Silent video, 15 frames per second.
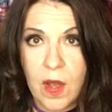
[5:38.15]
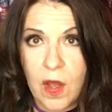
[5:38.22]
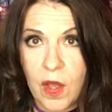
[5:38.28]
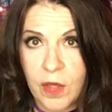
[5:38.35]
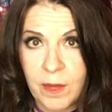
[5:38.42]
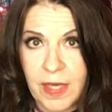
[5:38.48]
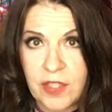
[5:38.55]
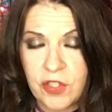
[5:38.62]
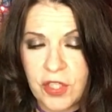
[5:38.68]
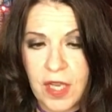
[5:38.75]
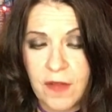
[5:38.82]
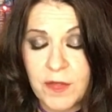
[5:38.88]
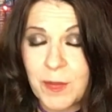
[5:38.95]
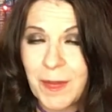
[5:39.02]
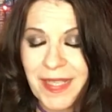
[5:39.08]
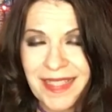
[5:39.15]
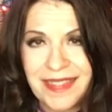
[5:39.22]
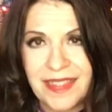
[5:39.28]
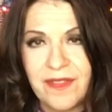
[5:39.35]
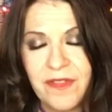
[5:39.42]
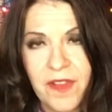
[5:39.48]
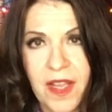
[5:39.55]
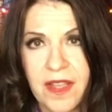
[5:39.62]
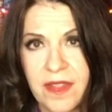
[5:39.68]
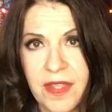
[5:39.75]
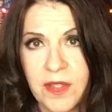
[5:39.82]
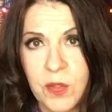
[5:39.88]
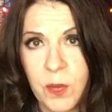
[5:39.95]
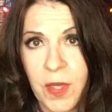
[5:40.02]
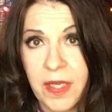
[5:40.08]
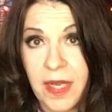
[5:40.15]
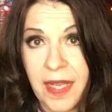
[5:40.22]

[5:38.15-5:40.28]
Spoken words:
on my shelves, but I did find this one,